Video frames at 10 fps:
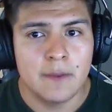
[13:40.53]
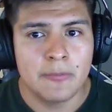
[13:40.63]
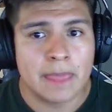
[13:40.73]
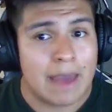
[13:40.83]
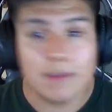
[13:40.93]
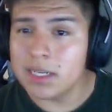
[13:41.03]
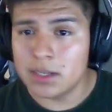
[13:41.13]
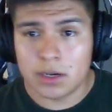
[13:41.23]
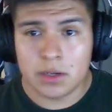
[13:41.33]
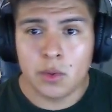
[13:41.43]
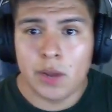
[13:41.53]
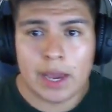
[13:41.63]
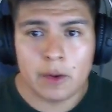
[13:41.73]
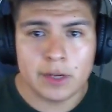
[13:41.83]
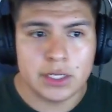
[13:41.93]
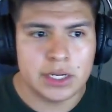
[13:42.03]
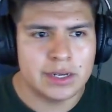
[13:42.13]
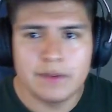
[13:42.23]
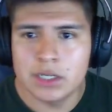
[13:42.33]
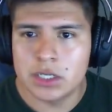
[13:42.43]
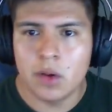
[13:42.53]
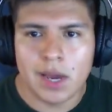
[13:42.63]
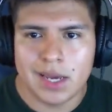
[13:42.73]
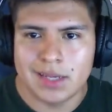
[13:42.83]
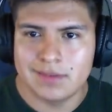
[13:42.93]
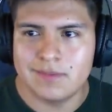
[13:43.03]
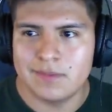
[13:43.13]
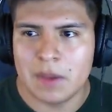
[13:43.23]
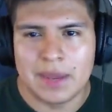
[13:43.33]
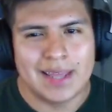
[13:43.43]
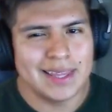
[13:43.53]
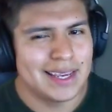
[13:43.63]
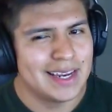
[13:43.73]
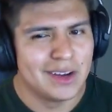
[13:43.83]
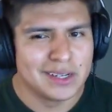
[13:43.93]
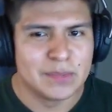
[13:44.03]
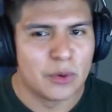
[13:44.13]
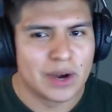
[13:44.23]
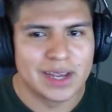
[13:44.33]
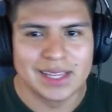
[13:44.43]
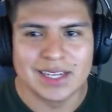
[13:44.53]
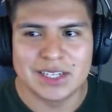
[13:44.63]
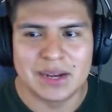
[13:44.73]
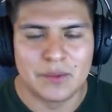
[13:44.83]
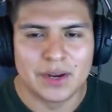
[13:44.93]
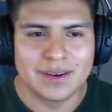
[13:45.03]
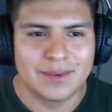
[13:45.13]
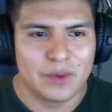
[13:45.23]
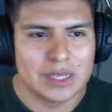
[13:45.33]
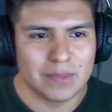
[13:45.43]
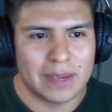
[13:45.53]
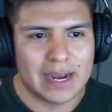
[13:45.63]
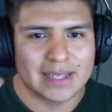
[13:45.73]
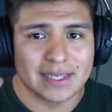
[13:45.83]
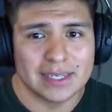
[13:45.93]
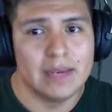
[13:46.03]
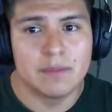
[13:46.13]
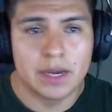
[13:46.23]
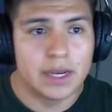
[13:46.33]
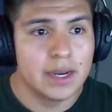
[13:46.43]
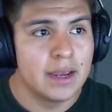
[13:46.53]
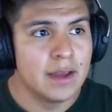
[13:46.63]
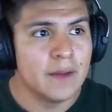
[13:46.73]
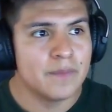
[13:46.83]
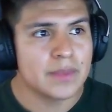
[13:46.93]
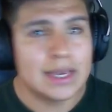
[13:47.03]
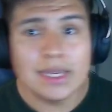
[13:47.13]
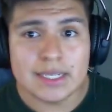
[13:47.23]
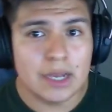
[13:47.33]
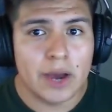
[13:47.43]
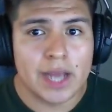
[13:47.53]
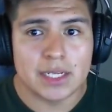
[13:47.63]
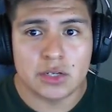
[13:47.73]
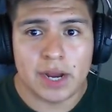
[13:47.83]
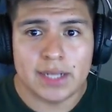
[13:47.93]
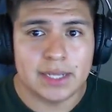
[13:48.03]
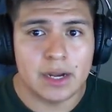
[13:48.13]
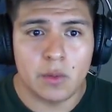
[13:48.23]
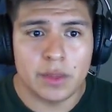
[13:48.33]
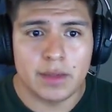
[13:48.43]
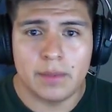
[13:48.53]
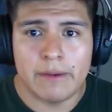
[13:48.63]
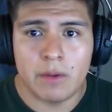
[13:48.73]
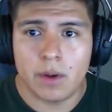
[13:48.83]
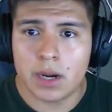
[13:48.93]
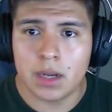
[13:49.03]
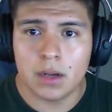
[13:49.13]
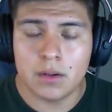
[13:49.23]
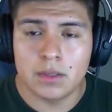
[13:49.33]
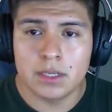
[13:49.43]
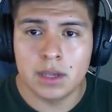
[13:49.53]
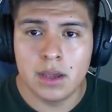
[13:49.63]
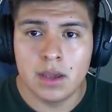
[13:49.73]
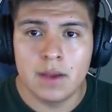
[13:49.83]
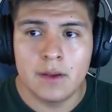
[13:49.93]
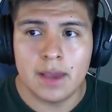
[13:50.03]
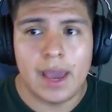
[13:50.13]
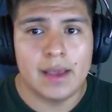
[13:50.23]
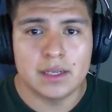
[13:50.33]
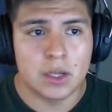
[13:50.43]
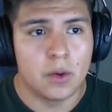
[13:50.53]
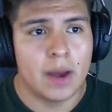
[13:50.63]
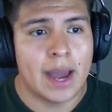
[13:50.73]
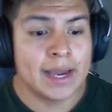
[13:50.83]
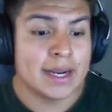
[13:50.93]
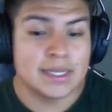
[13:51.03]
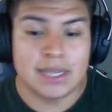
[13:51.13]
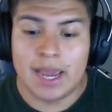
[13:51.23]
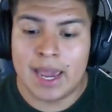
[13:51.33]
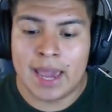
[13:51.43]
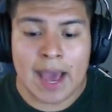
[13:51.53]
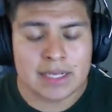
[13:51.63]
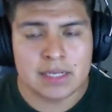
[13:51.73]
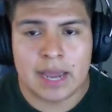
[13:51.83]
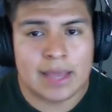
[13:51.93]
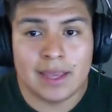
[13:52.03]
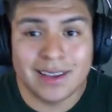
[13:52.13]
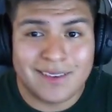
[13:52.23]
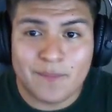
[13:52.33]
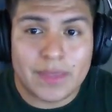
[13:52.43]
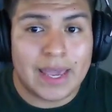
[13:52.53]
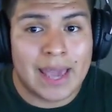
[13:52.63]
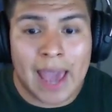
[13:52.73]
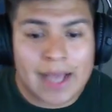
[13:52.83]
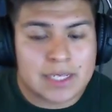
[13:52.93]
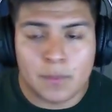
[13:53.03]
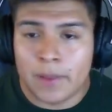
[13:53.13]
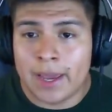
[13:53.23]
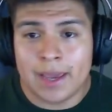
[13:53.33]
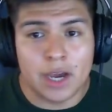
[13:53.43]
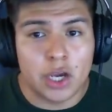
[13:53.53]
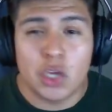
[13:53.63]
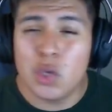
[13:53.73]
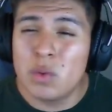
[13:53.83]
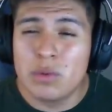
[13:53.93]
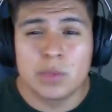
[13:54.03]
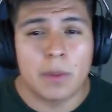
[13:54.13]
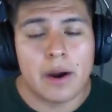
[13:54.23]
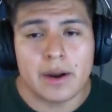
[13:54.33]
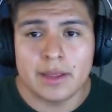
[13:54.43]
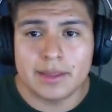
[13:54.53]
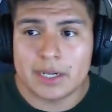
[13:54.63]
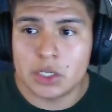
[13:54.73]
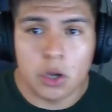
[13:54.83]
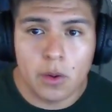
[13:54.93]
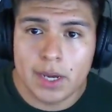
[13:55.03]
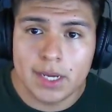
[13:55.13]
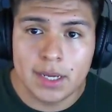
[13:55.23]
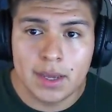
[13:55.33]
having to learn a new language, and even Shohei. I mean, I think he knows more English than what's made out to seem, but he still has a translator with him everywhere he goes. So I got to say, I think it had to play a huge part in it that Shohei